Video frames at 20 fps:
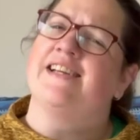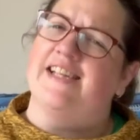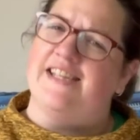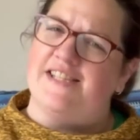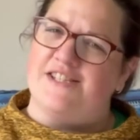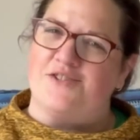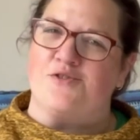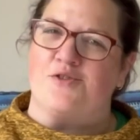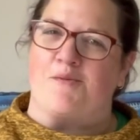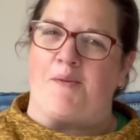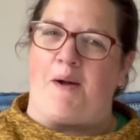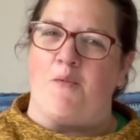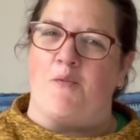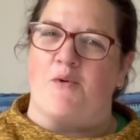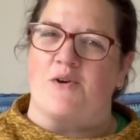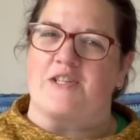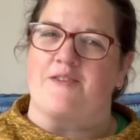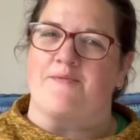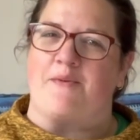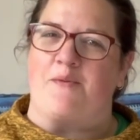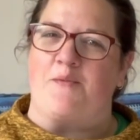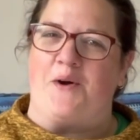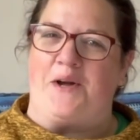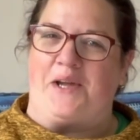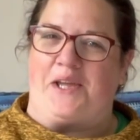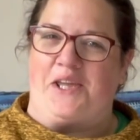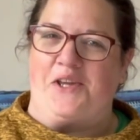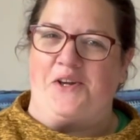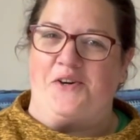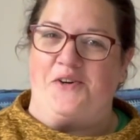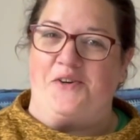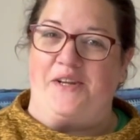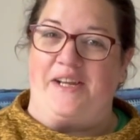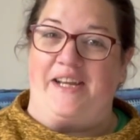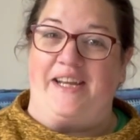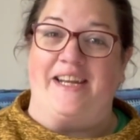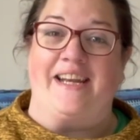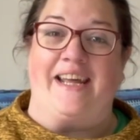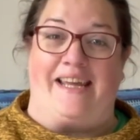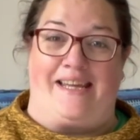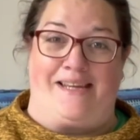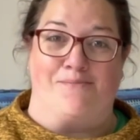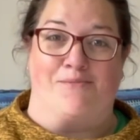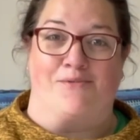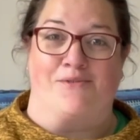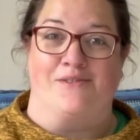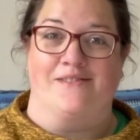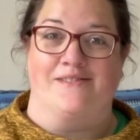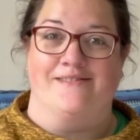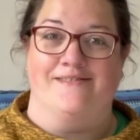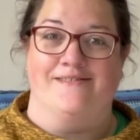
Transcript: let's talk about what I've been working on in April.